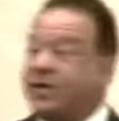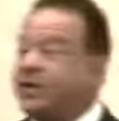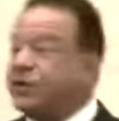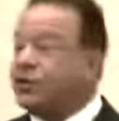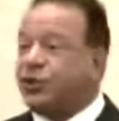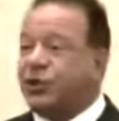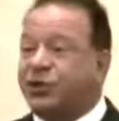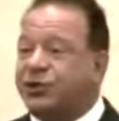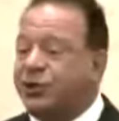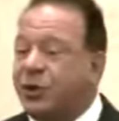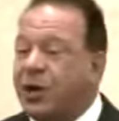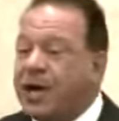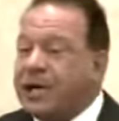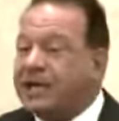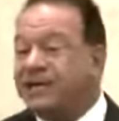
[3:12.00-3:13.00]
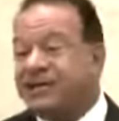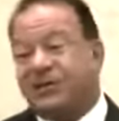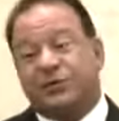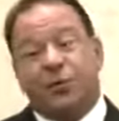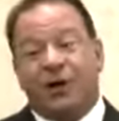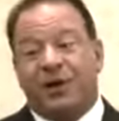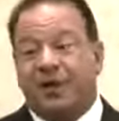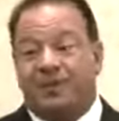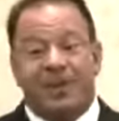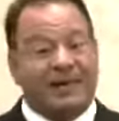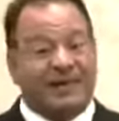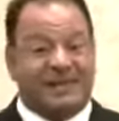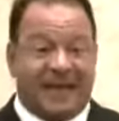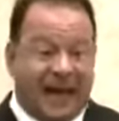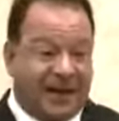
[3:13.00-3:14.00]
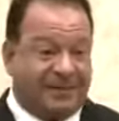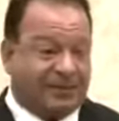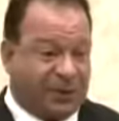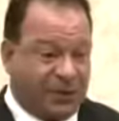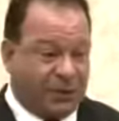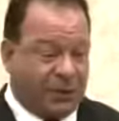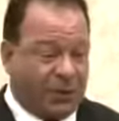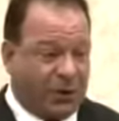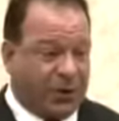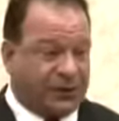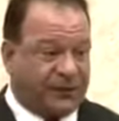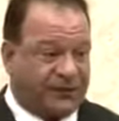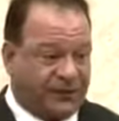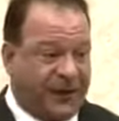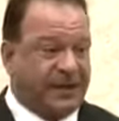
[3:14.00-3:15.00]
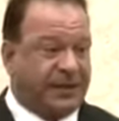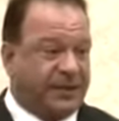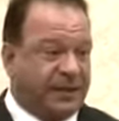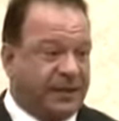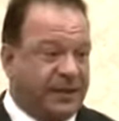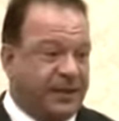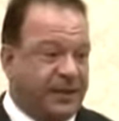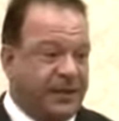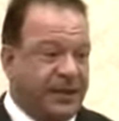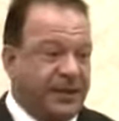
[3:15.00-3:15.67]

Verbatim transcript: with insurance, you know, this is one of the best times in the world, frankly.